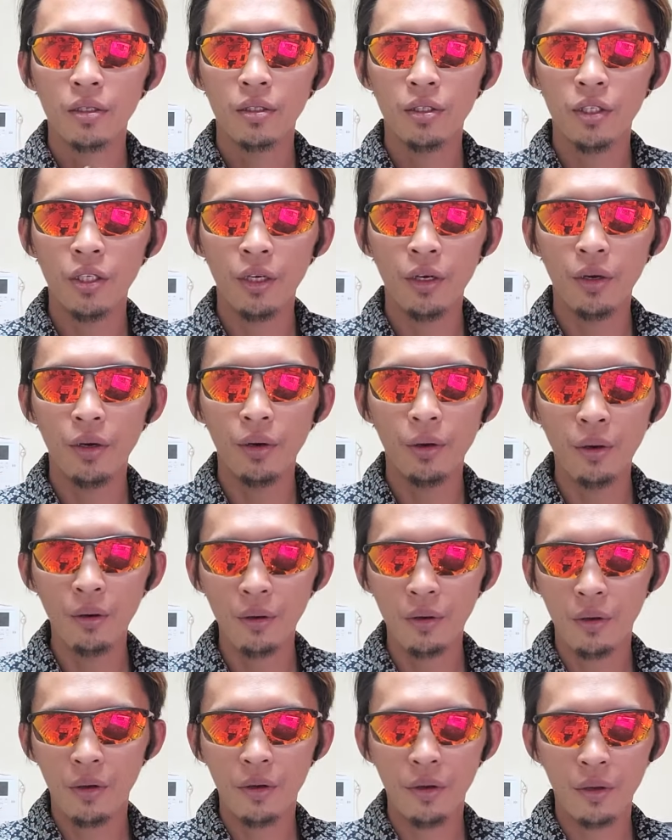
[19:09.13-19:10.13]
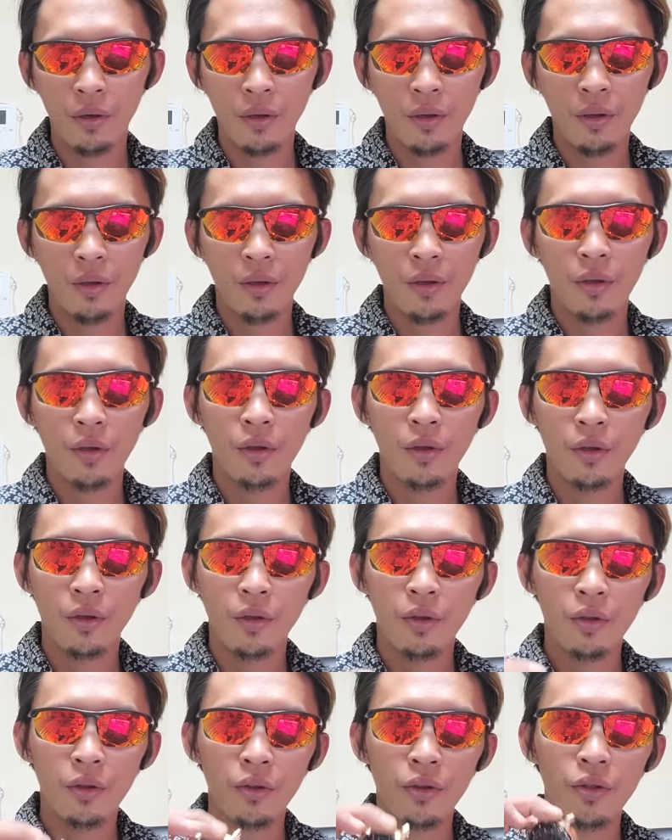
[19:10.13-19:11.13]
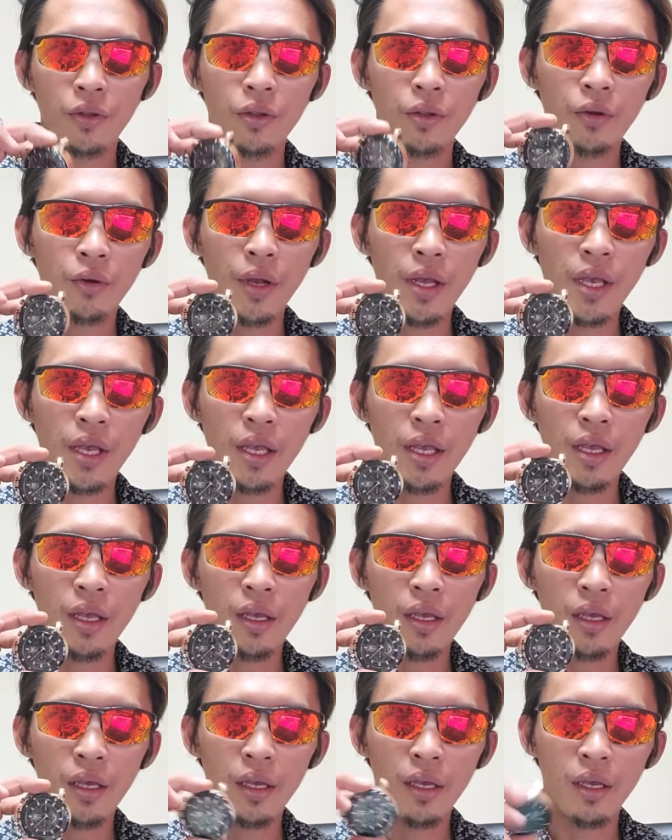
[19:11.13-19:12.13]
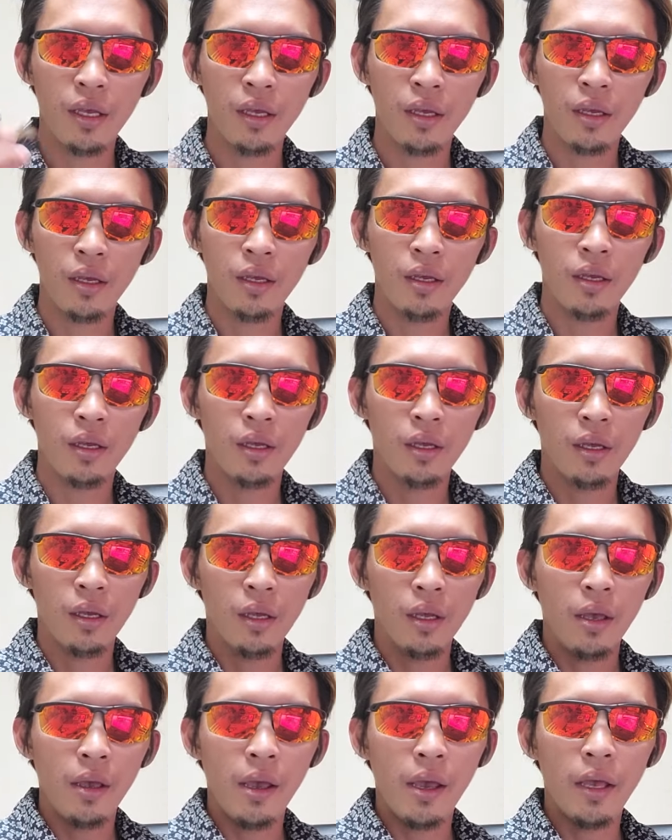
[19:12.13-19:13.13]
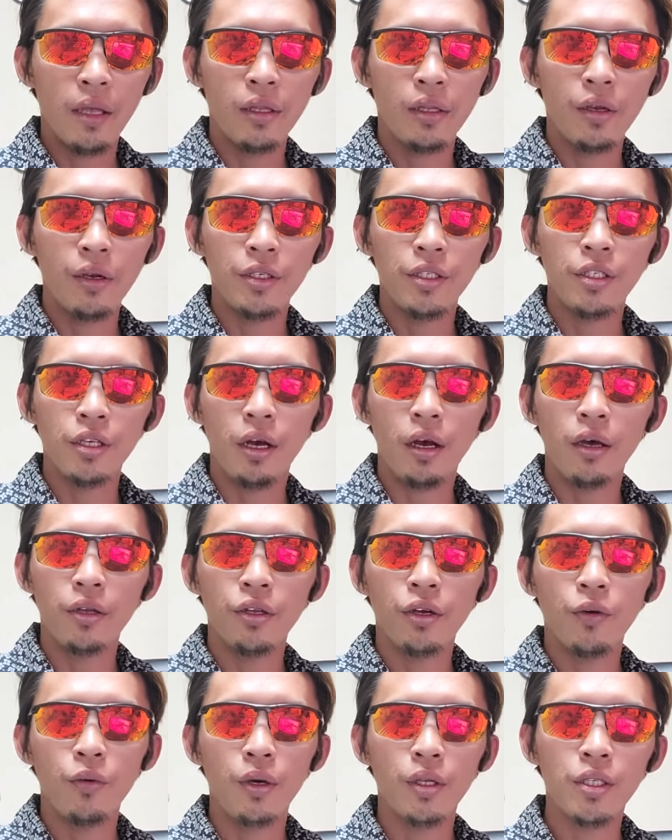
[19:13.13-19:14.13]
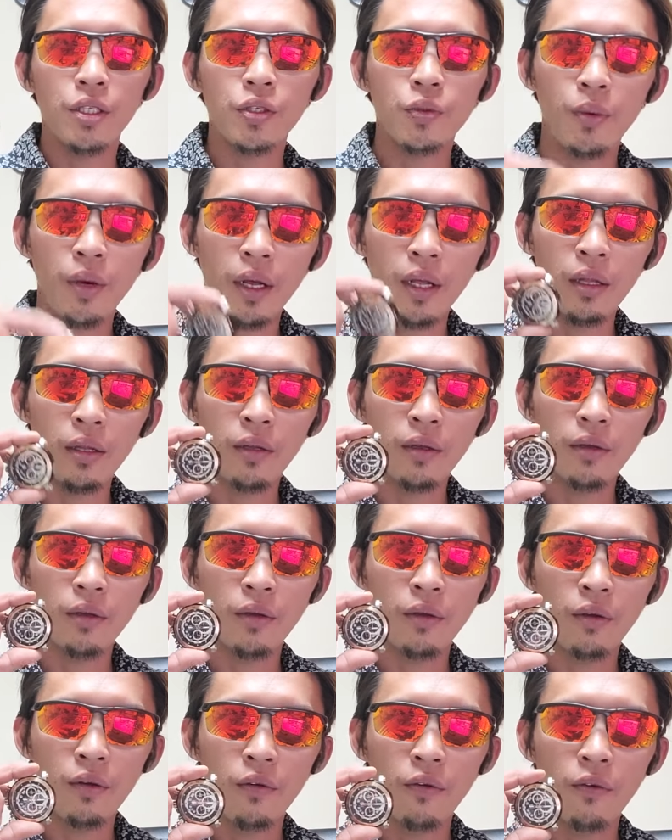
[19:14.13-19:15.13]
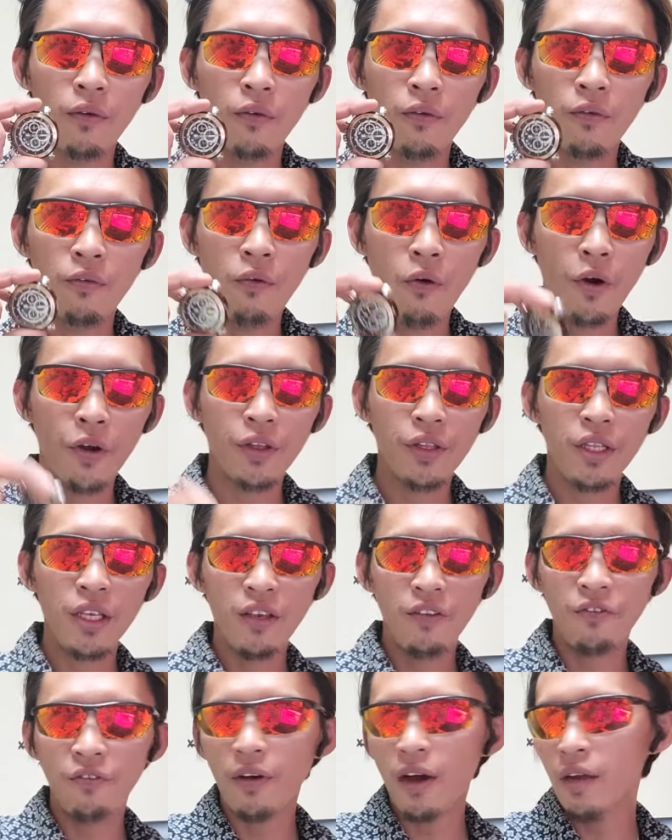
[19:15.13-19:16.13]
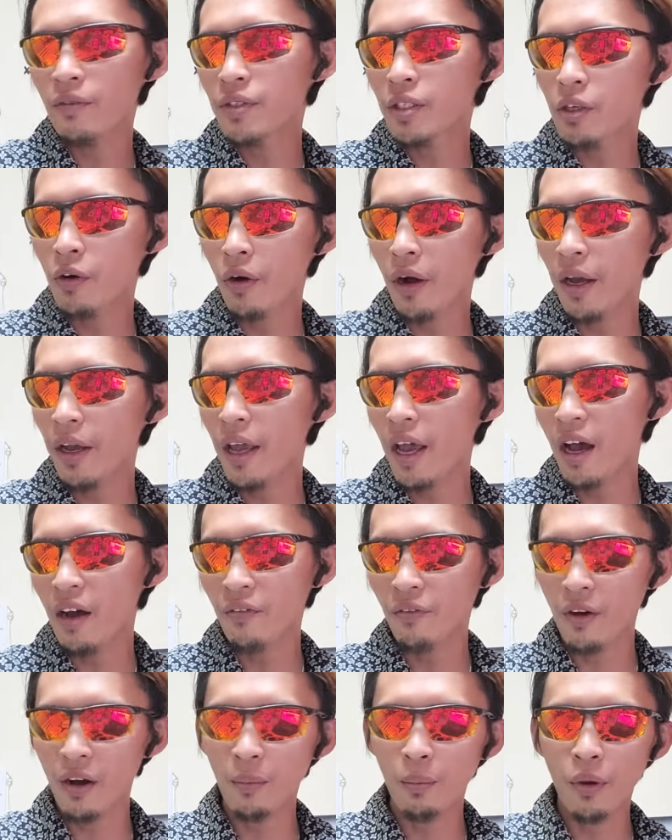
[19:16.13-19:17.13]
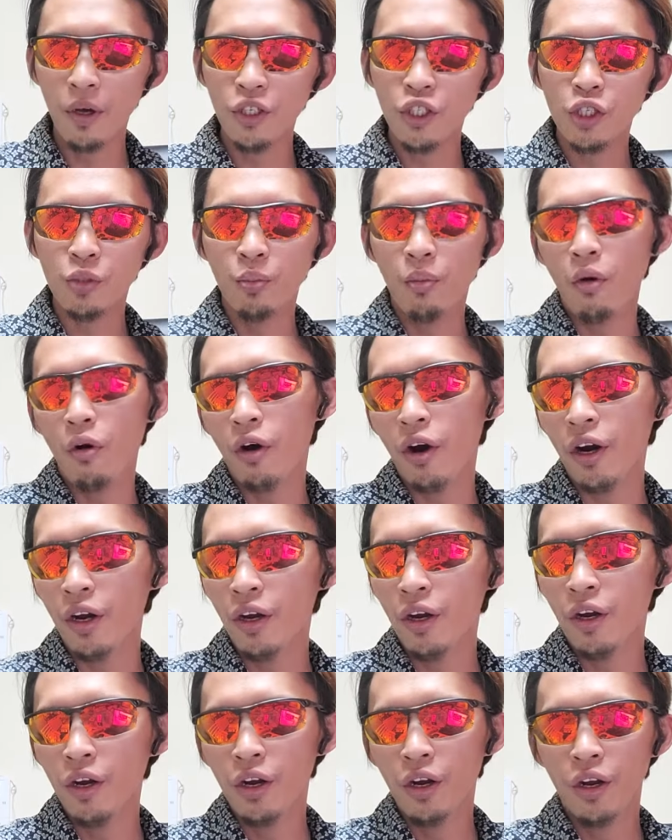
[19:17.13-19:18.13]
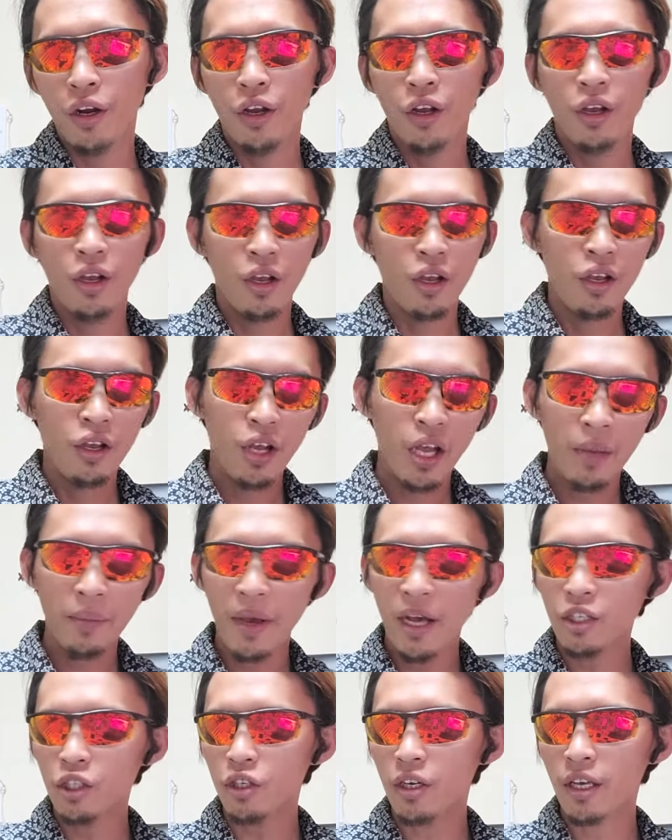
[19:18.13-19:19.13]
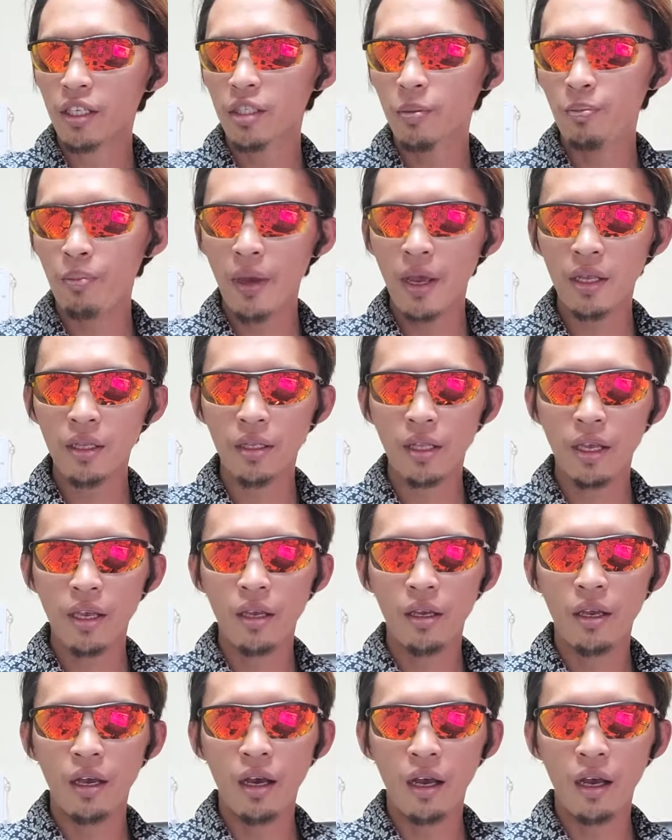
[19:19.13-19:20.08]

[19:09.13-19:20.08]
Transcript: 2, 3, and there's the other one as well. 4 T5. So I have a bunch more. I'm actually expecting